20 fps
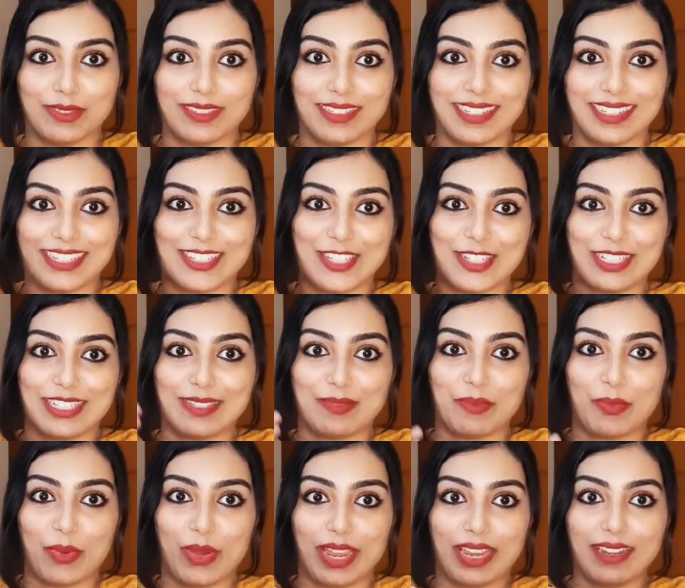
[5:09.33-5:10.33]
It will just
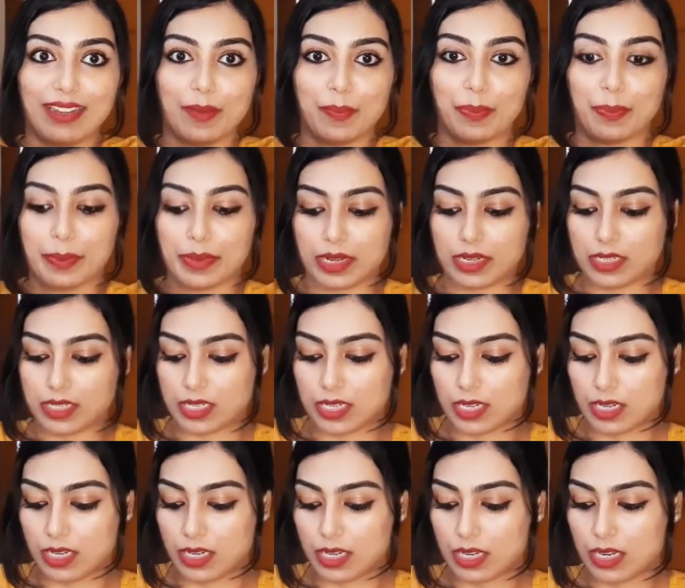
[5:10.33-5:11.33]
spread, but
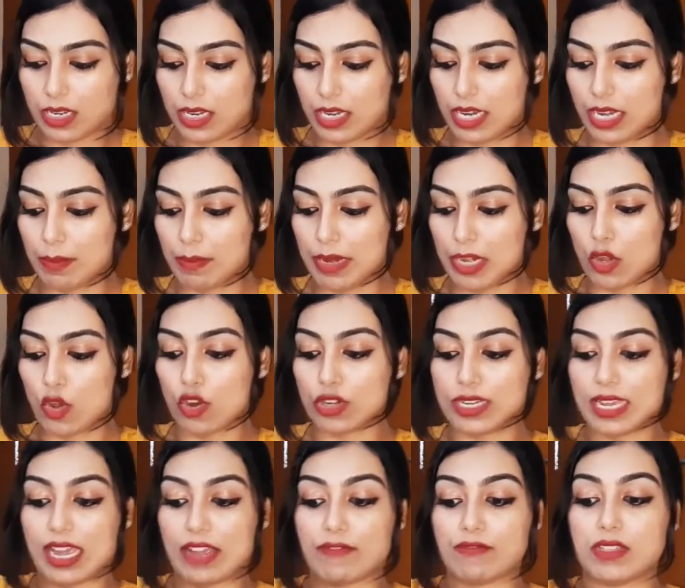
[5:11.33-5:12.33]
it may not
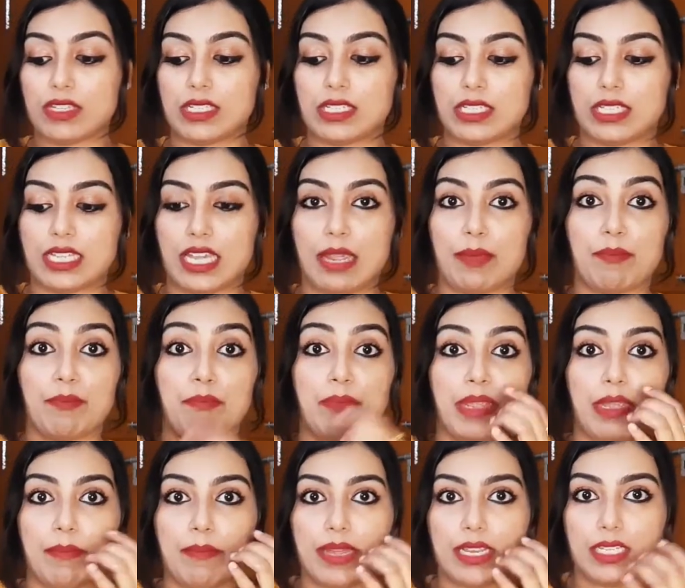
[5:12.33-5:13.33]
have the same
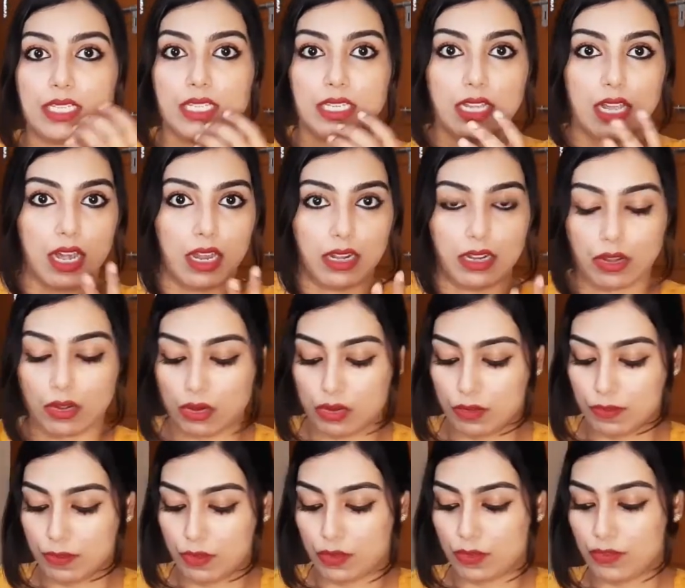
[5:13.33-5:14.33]
pigmented color all
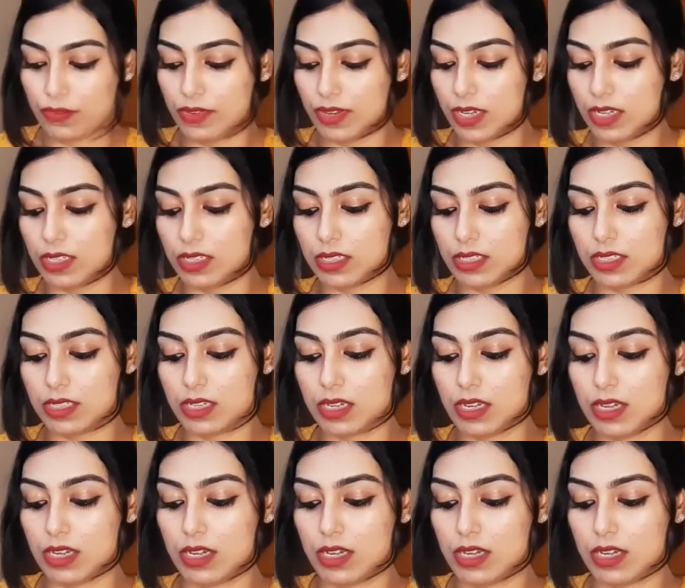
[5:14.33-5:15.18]
over your face.